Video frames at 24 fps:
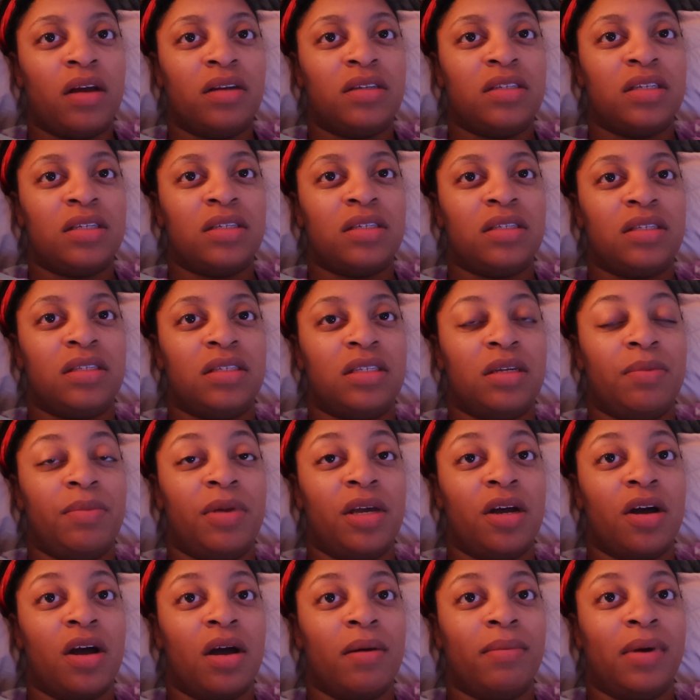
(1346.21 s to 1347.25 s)
to, to
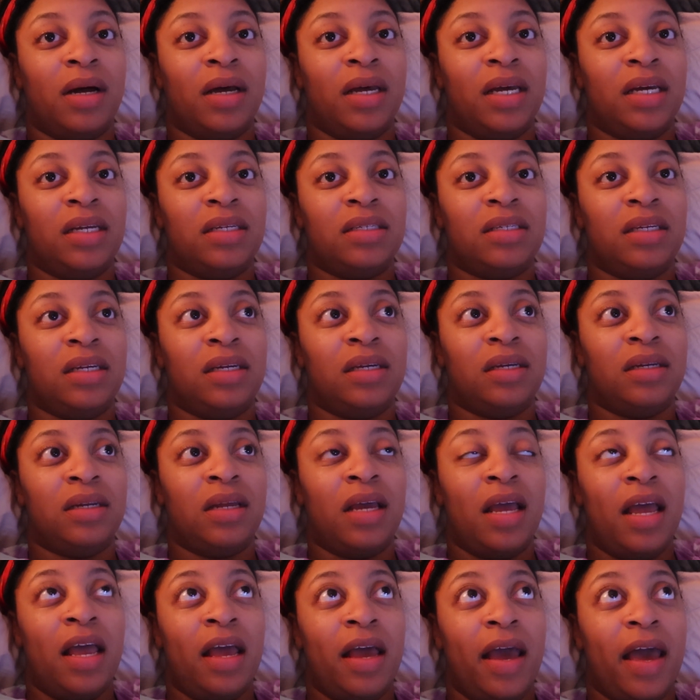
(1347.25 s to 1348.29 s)
meet her at mile 18
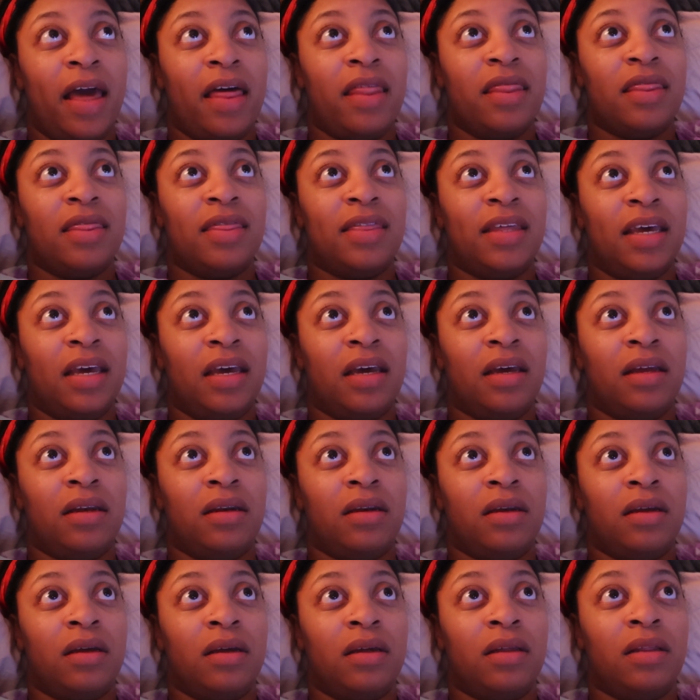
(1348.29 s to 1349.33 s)
and
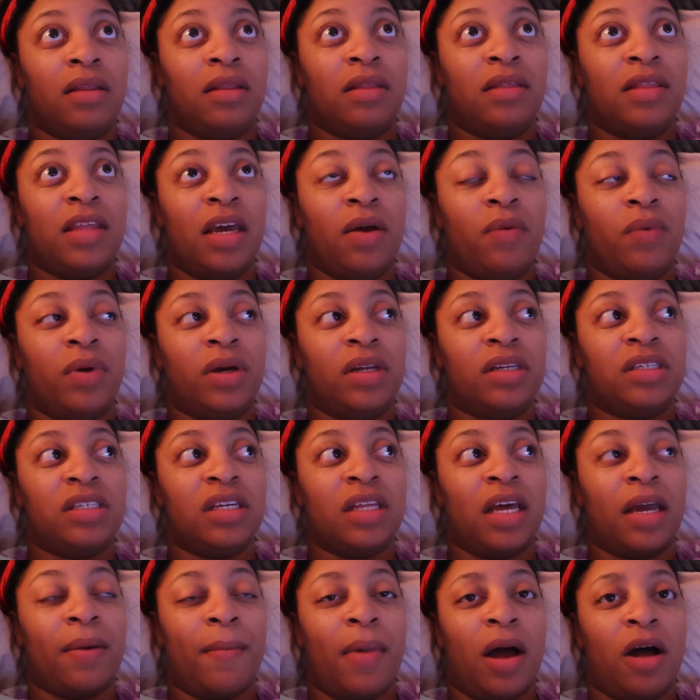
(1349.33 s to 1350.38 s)
then they went to
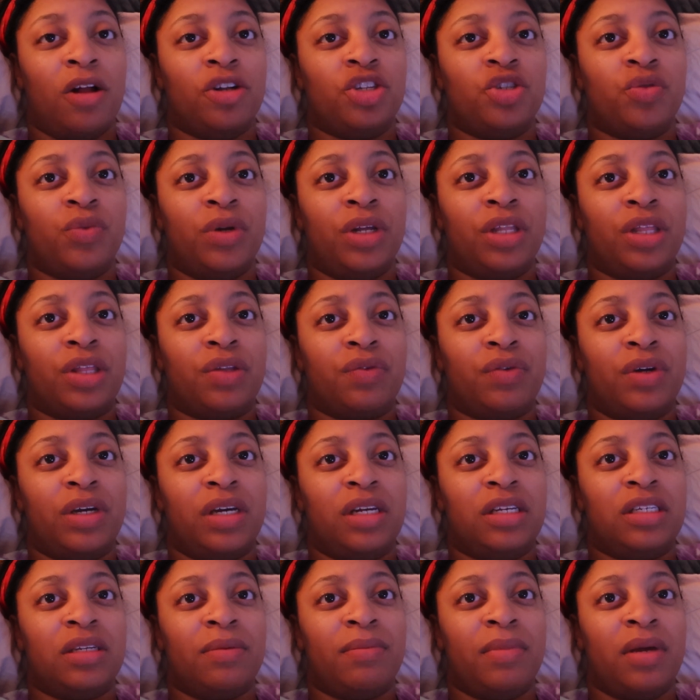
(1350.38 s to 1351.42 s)
like mile
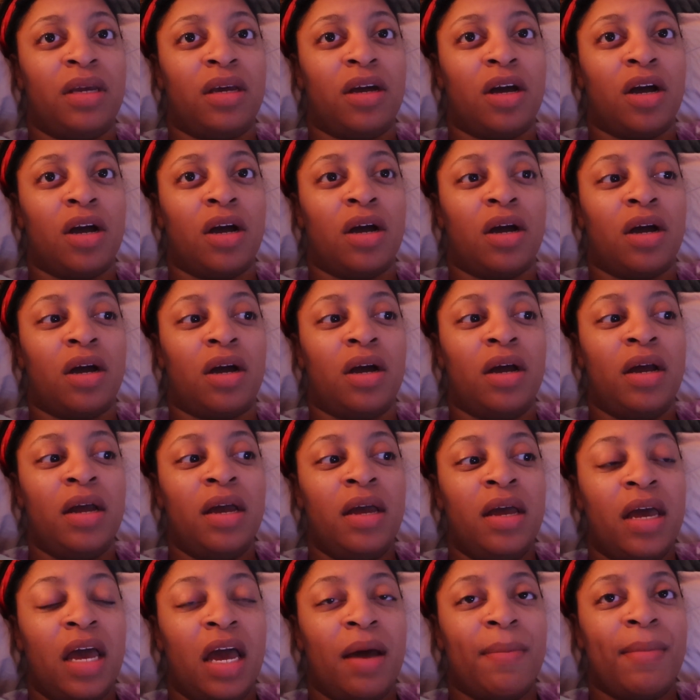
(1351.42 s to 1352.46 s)
23 to meet her
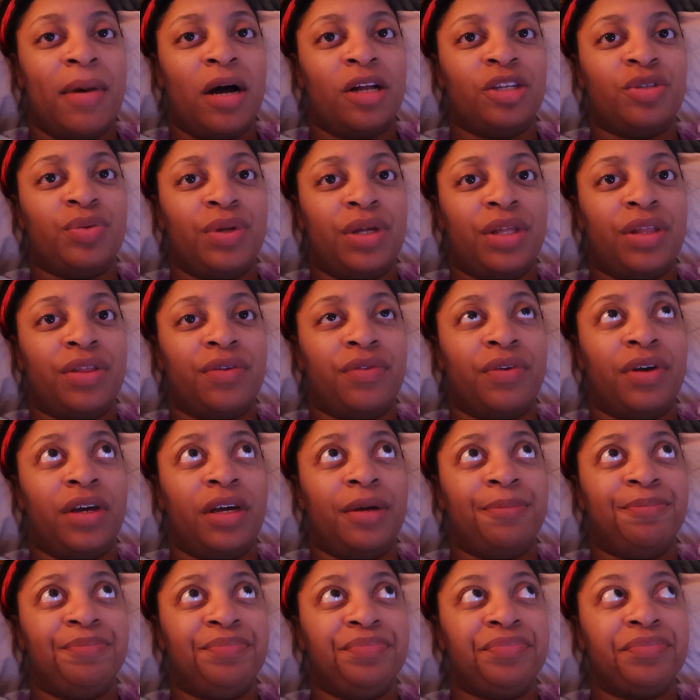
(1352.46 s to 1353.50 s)
at mile
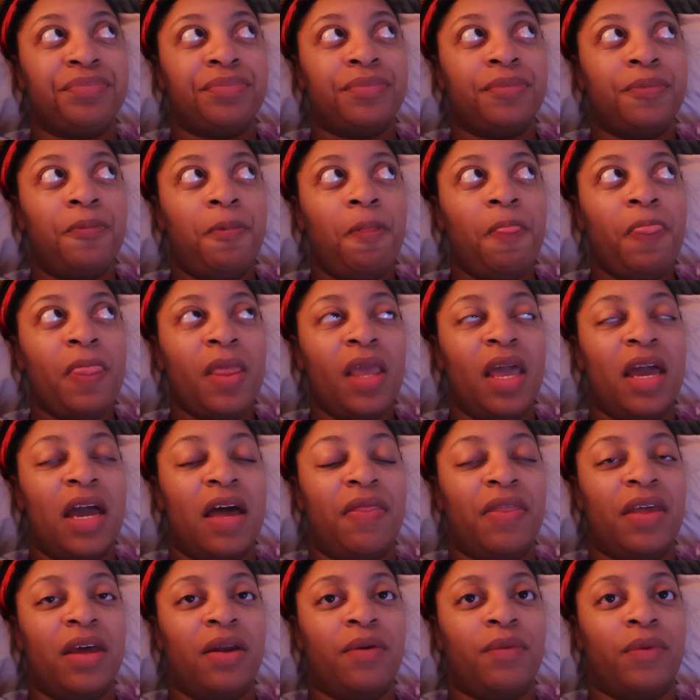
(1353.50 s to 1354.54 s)
23
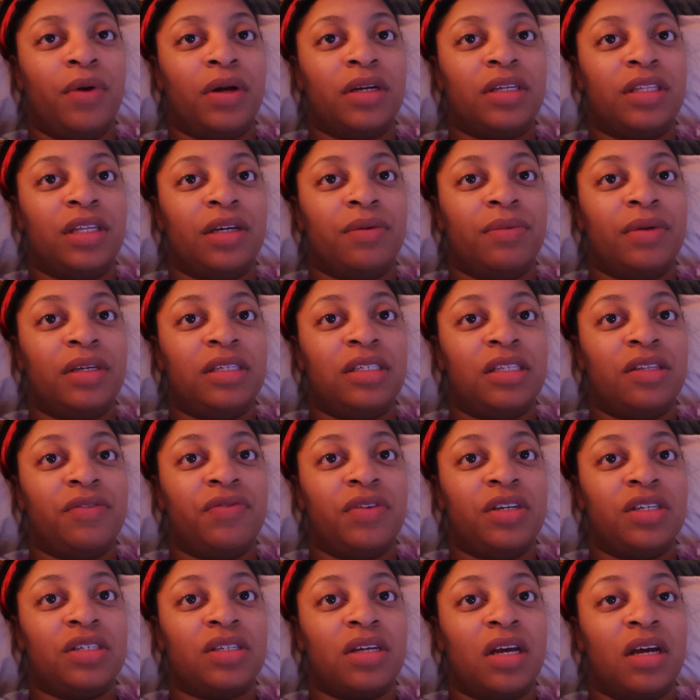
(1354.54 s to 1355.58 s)
and then worked their way to the
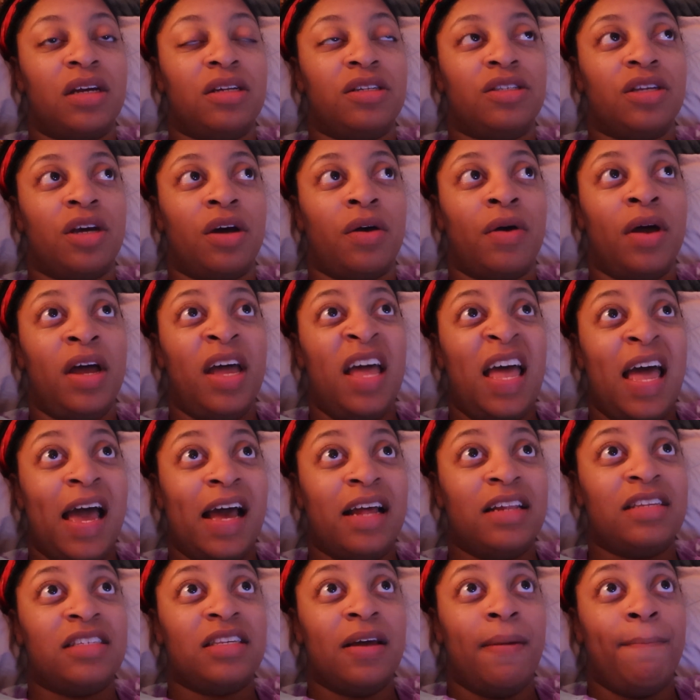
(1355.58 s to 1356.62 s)
finish line. So
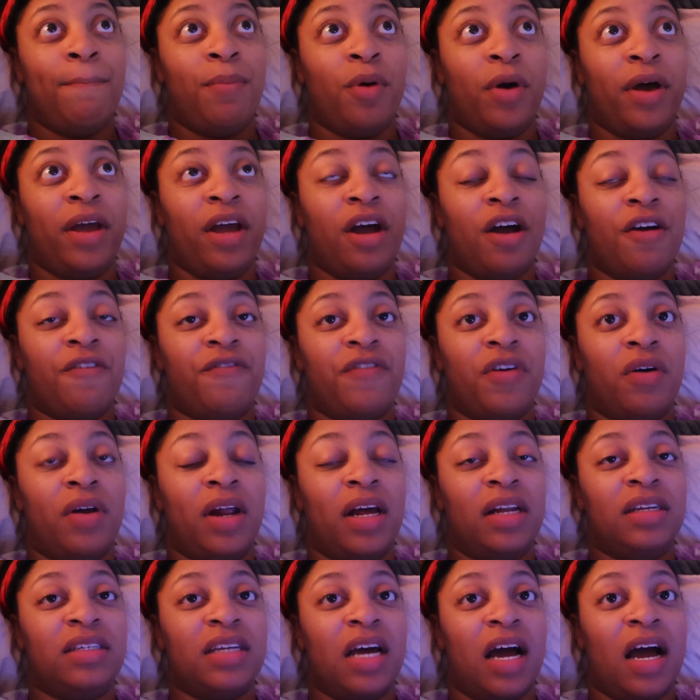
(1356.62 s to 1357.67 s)
at some point her phone
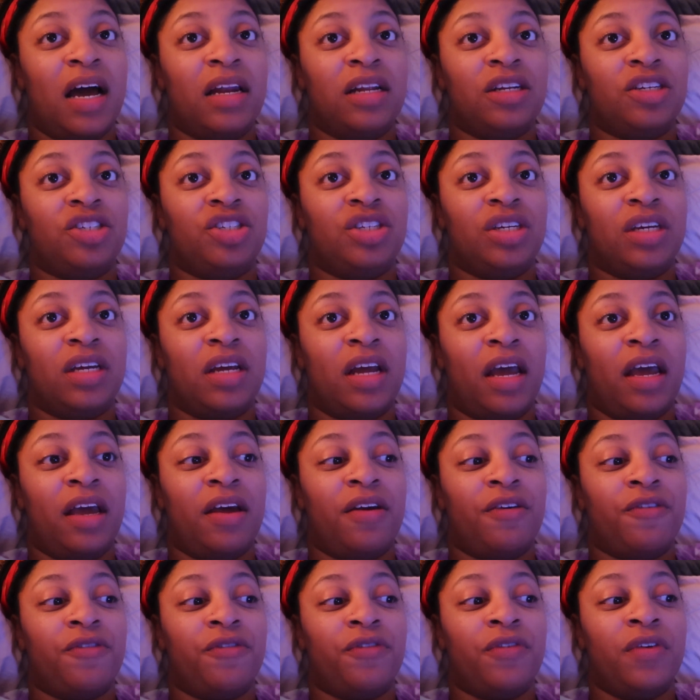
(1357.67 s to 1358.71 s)
had died and she
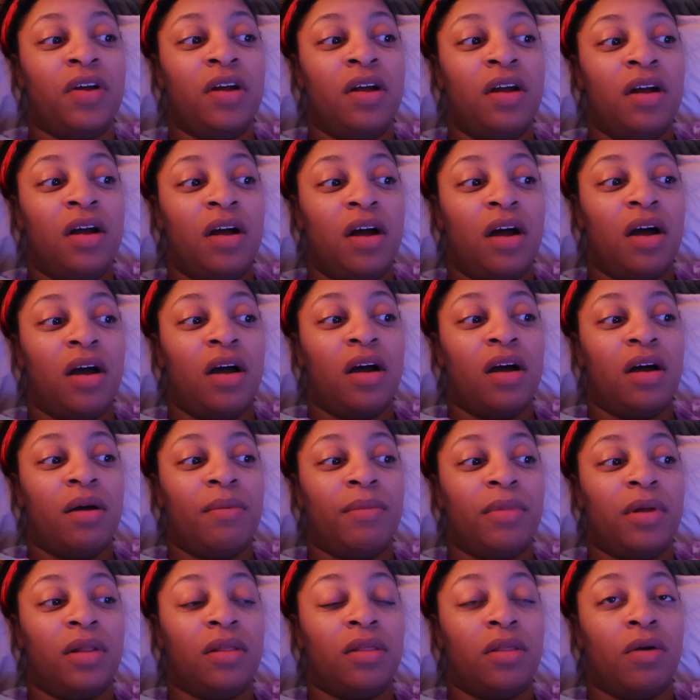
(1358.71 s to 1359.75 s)
gave
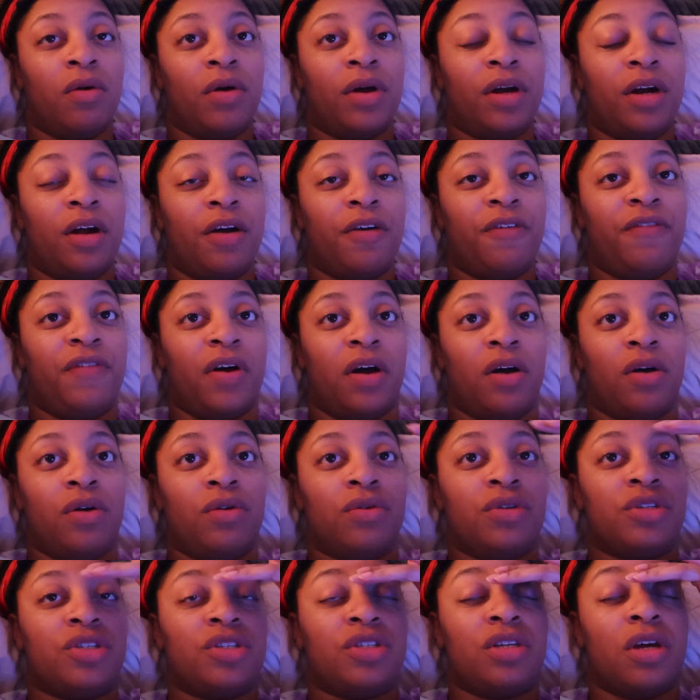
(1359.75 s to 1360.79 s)
um, Lauren her
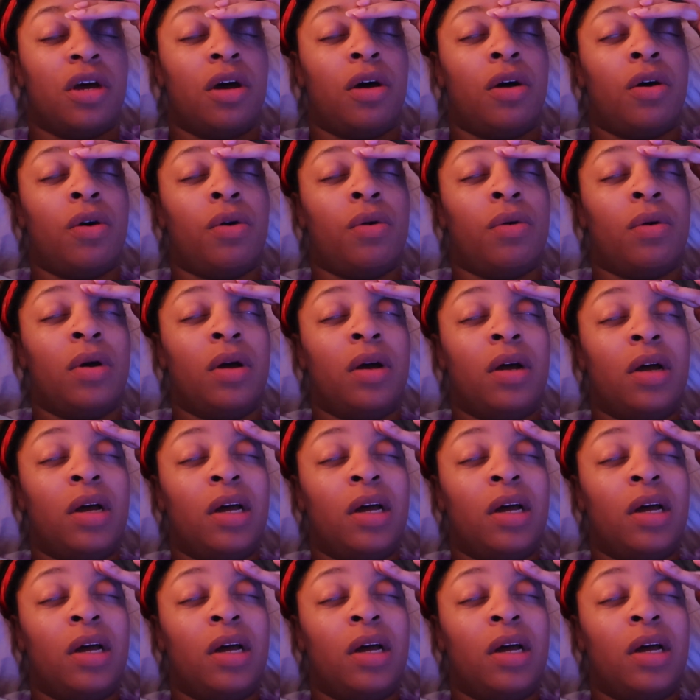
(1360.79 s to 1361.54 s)
phone. So